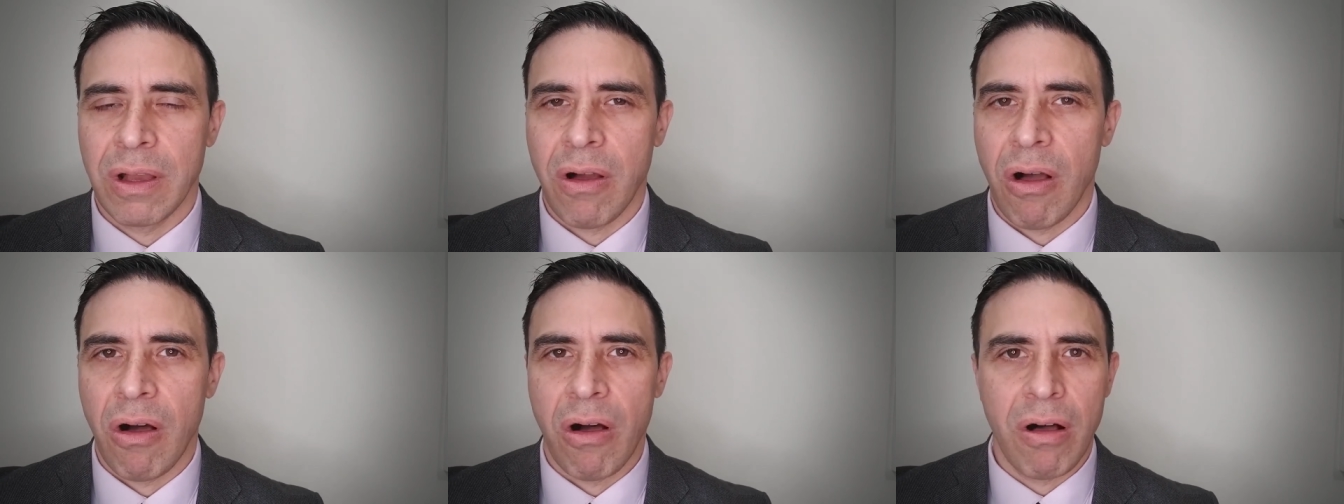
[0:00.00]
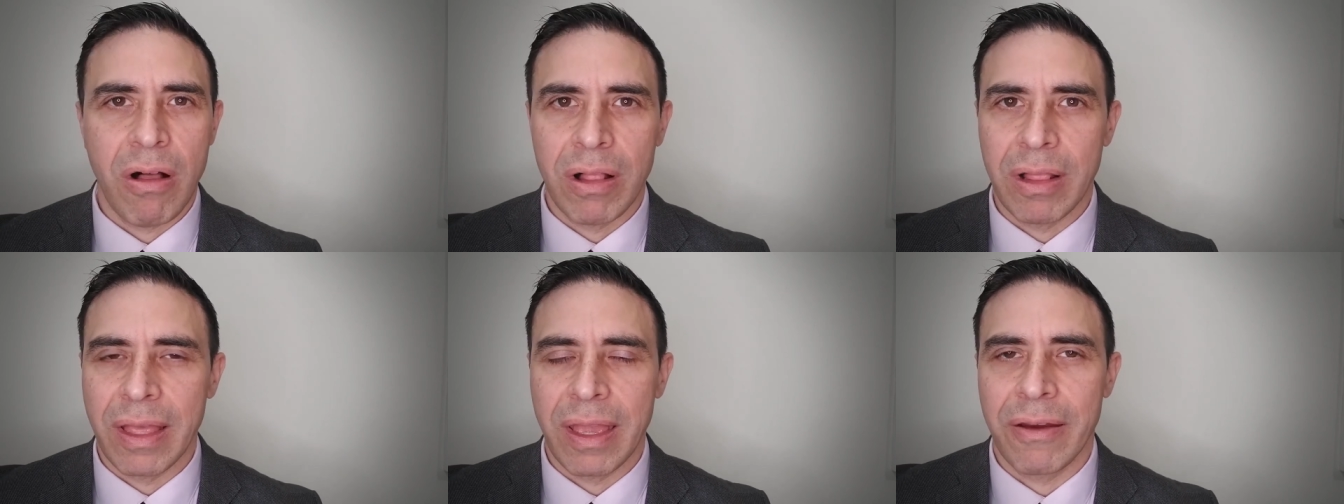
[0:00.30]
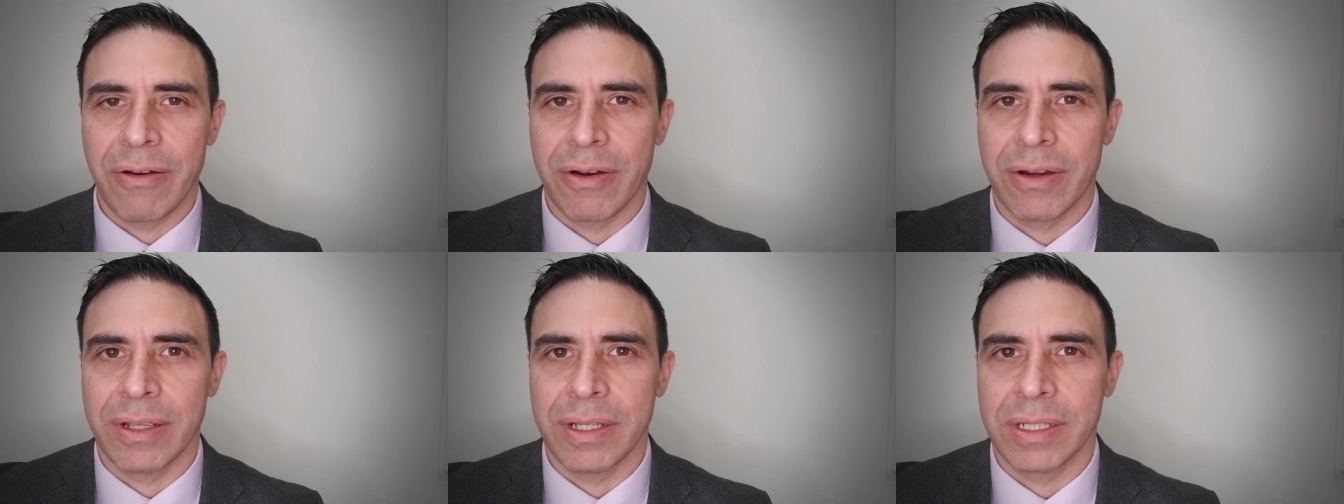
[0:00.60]
all
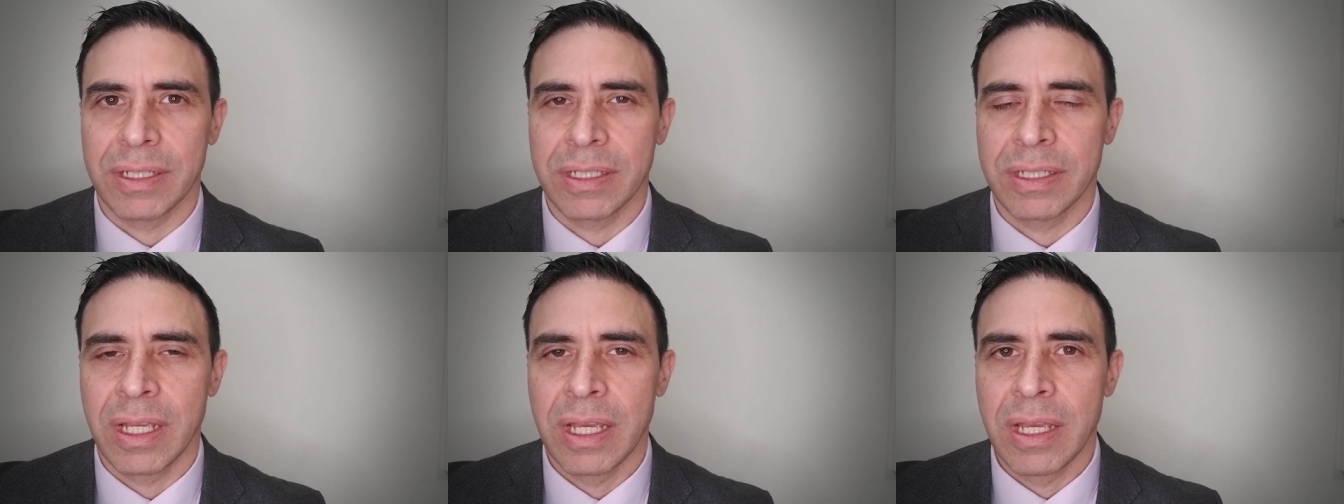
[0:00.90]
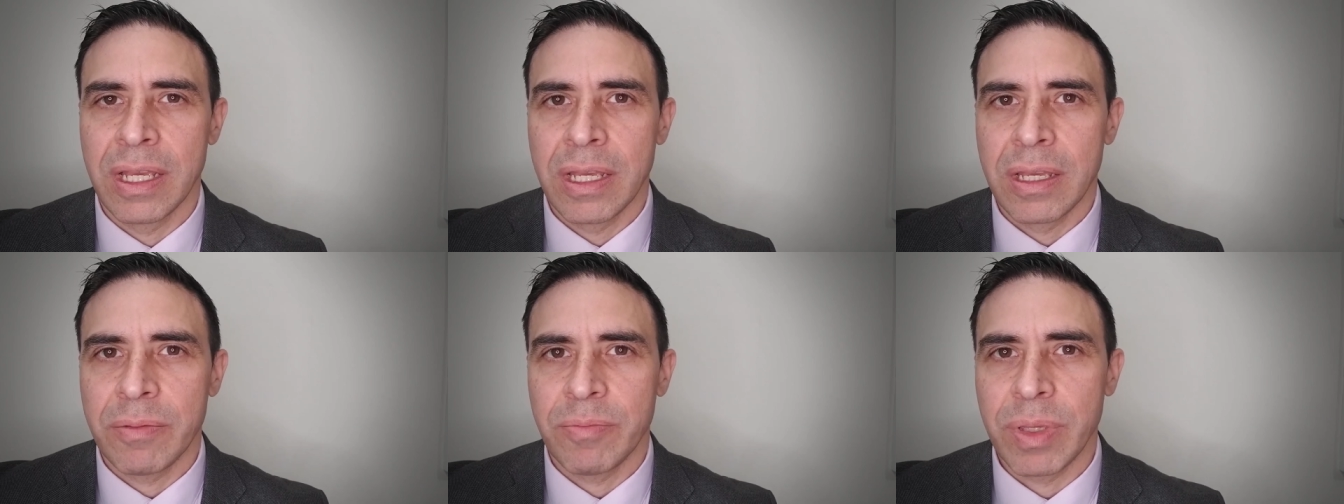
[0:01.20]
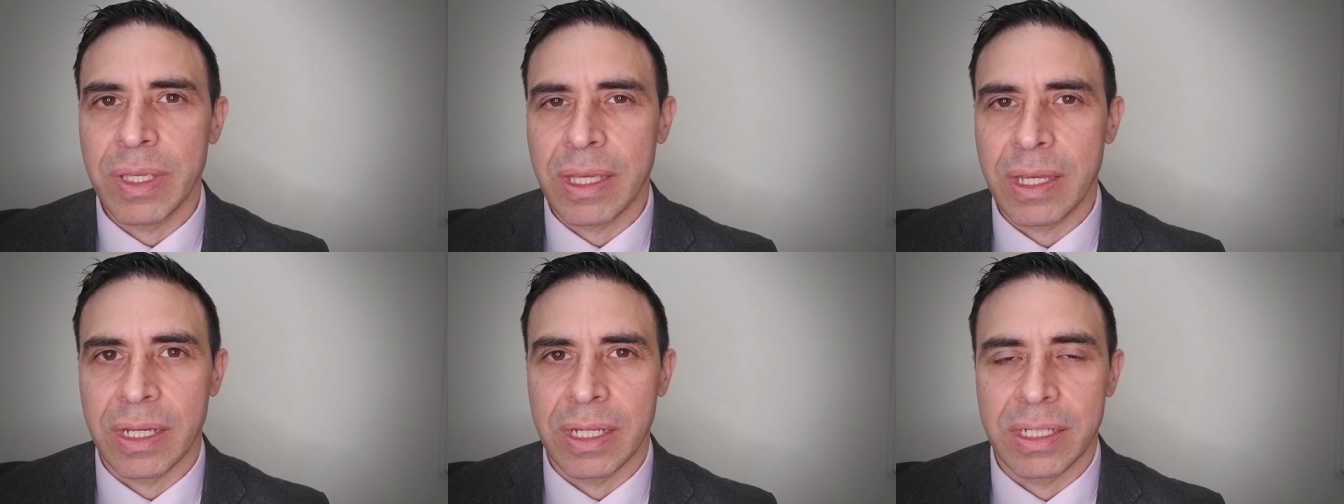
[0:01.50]
areas,
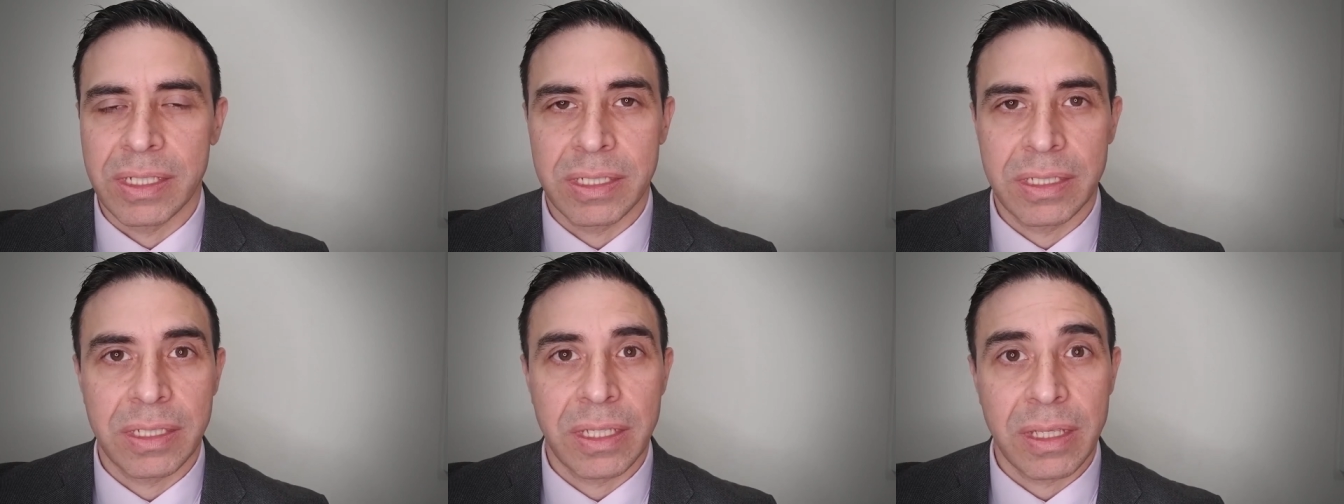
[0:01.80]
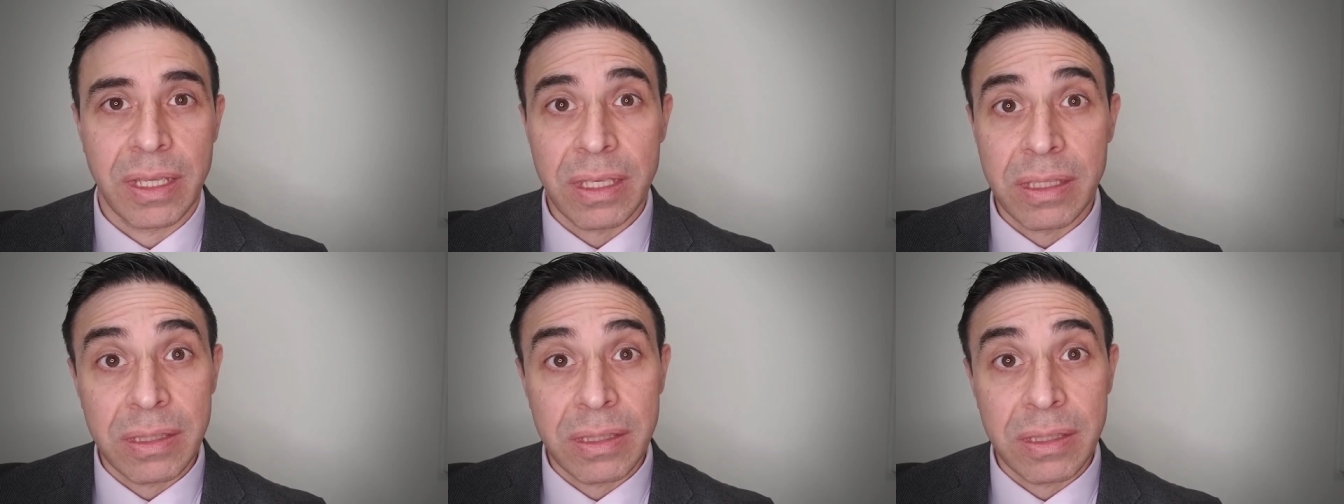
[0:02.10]
because